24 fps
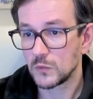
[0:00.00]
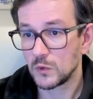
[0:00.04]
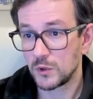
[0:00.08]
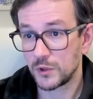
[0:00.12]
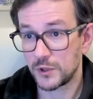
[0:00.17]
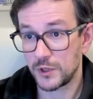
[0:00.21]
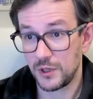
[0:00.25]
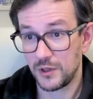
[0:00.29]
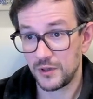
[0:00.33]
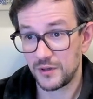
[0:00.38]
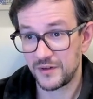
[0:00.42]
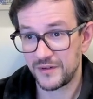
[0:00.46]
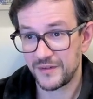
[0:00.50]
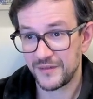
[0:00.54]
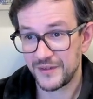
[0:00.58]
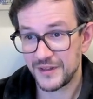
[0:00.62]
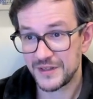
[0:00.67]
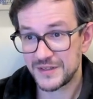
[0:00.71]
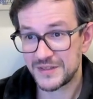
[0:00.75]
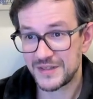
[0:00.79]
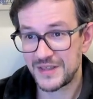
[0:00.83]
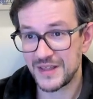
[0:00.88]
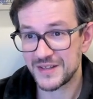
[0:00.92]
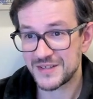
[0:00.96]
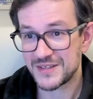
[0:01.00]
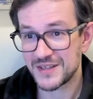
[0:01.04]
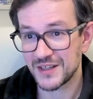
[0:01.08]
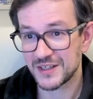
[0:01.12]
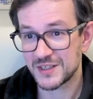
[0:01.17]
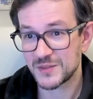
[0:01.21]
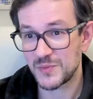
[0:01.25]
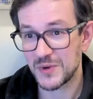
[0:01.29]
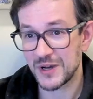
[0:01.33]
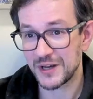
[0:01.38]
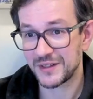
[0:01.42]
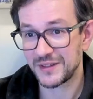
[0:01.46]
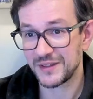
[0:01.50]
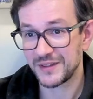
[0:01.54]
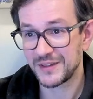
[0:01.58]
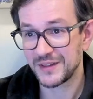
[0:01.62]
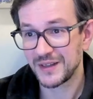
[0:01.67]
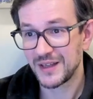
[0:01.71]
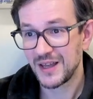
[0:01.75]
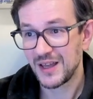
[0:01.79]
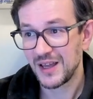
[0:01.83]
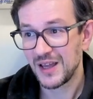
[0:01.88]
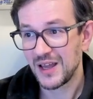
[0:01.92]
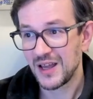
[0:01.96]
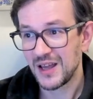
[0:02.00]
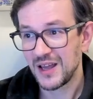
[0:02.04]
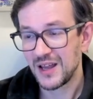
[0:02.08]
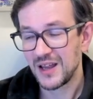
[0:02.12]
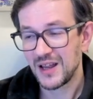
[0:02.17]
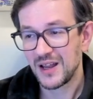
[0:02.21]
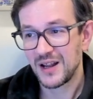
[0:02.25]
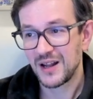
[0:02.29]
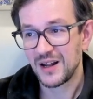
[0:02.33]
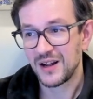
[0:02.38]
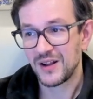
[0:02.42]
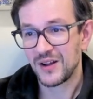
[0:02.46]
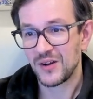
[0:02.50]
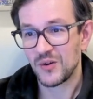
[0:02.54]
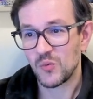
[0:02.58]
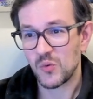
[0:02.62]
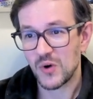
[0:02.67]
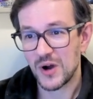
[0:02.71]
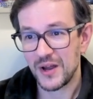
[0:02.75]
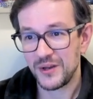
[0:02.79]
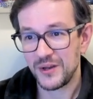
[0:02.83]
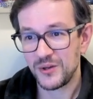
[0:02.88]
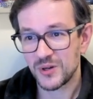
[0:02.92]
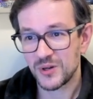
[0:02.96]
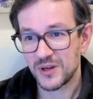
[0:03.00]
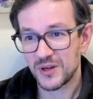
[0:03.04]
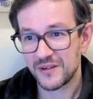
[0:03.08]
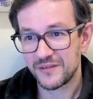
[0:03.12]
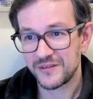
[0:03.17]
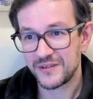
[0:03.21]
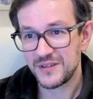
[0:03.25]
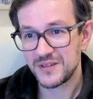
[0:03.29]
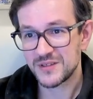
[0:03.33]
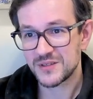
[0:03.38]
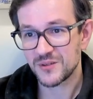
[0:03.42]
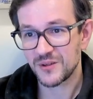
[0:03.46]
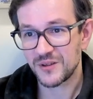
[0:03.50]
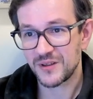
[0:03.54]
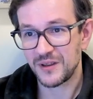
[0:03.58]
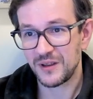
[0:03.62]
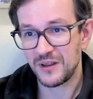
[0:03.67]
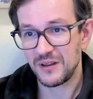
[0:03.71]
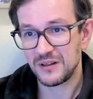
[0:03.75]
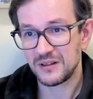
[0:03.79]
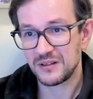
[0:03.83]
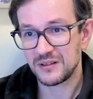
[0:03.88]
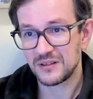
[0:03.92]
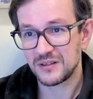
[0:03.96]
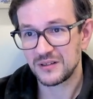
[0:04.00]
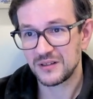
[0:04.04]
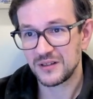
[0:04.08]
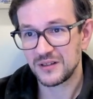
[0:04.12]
Okay, that's unexpected. Why you have this? Okay.